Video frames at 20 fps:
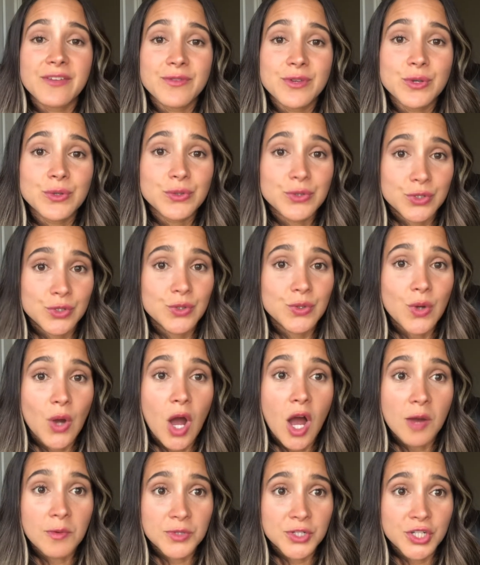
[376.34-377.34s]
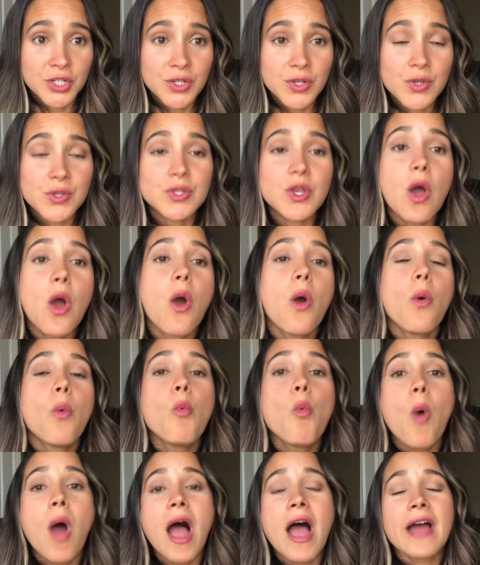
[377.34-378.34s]
you two options.
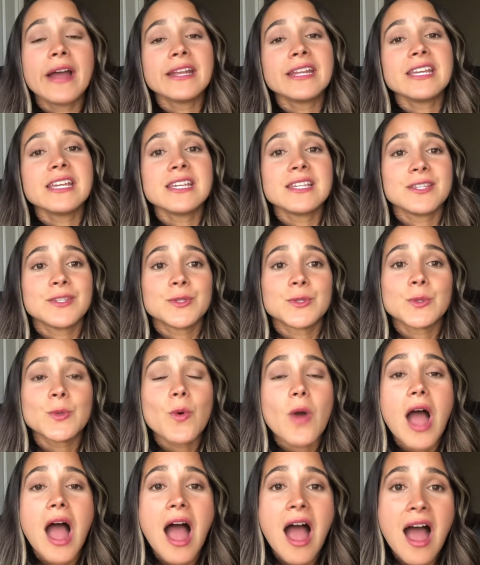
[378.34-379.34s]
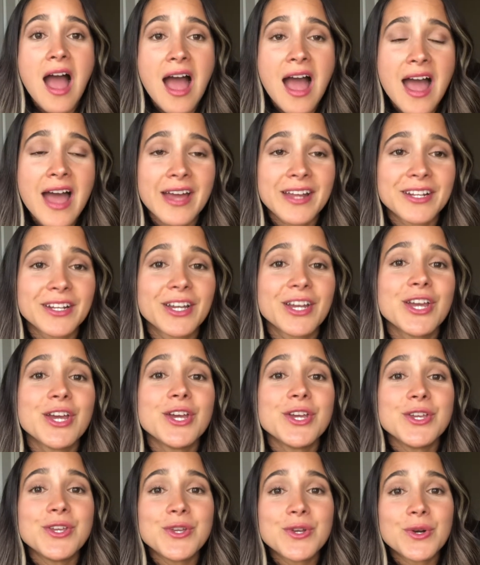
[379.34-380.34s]
One is to add
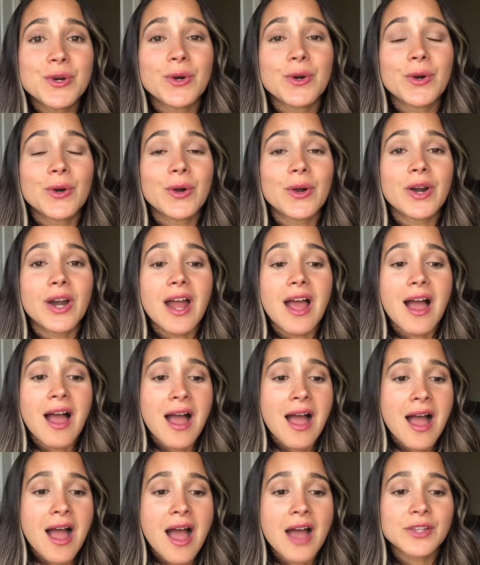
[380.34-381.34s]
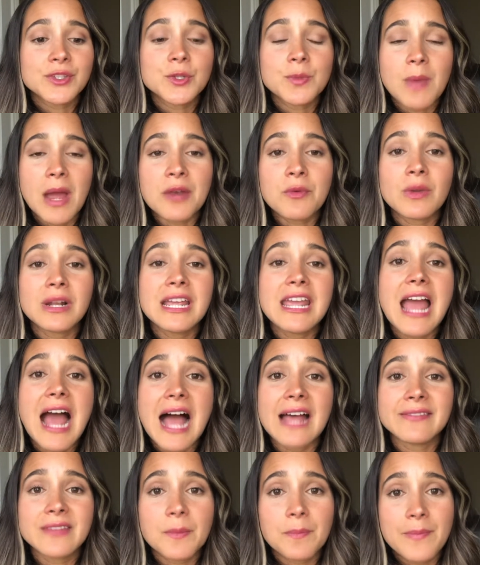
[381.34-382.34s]
your to manually
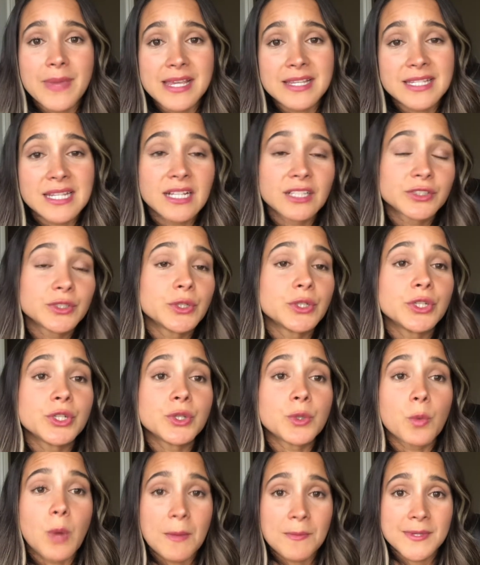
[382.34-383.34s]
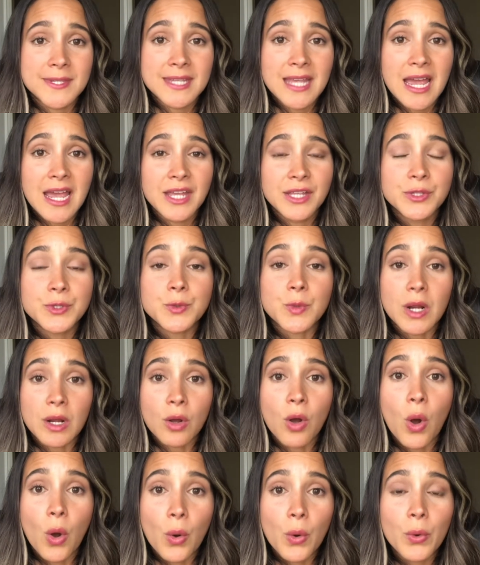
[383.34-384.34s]
add the pixel to your website through a
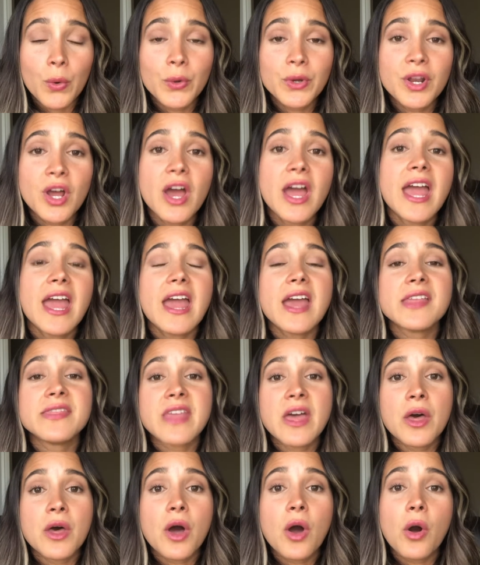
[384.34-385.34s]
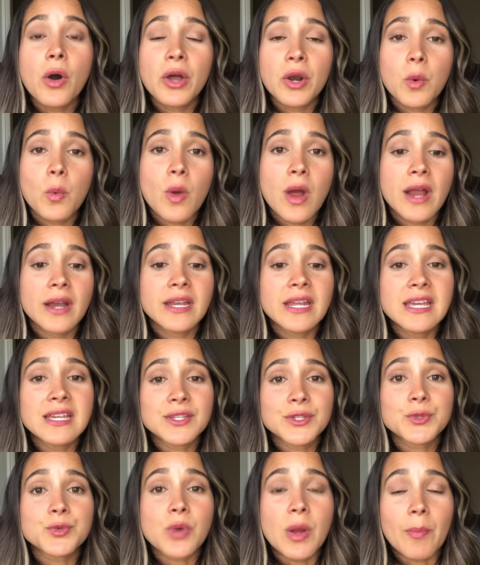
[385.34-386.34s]
code, and the other one
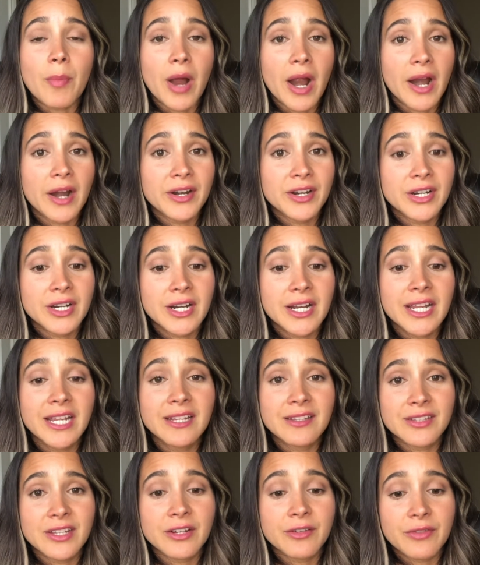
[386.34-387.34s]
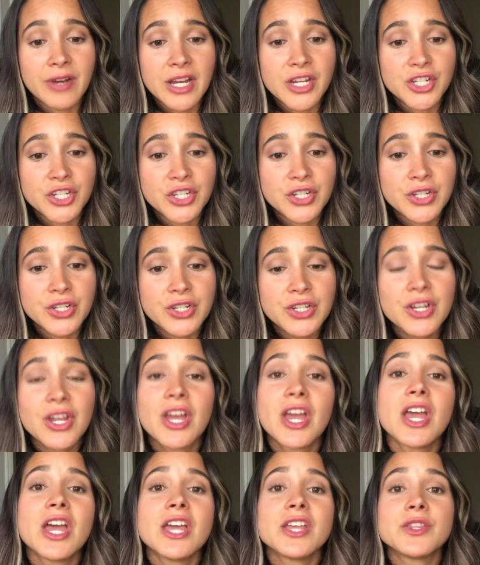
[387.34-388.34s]
is through a partner integration
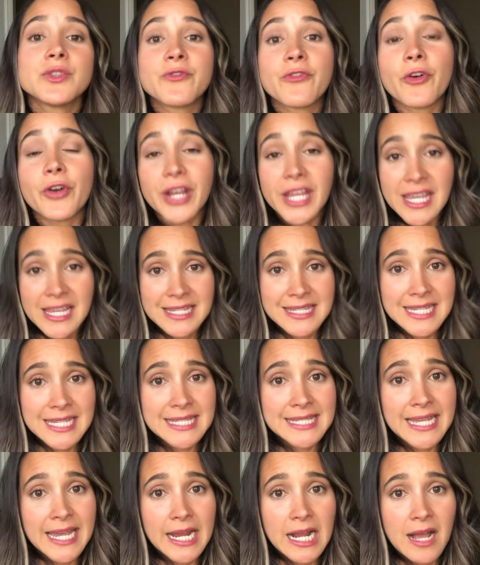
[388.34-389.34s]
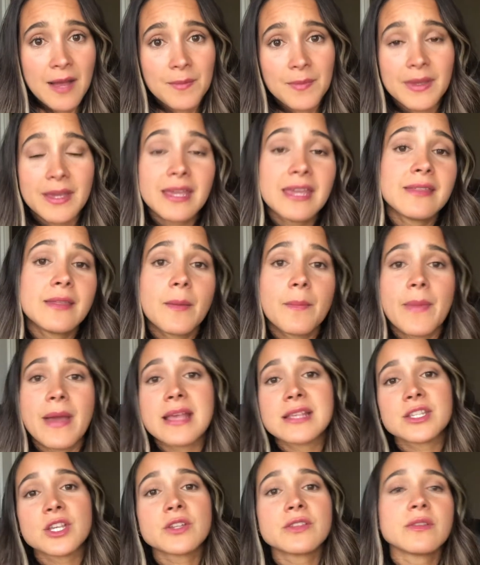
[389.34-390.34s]
for easy setup. It
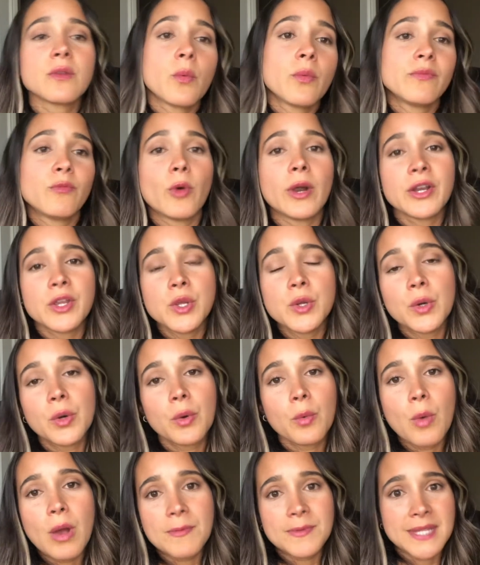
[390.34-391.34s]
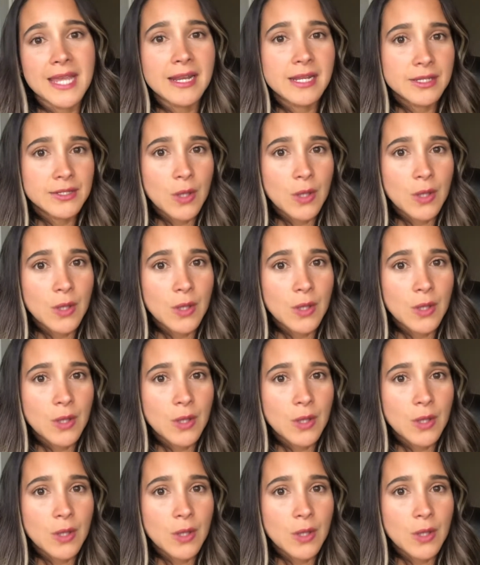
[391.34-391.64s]
depends on where your website is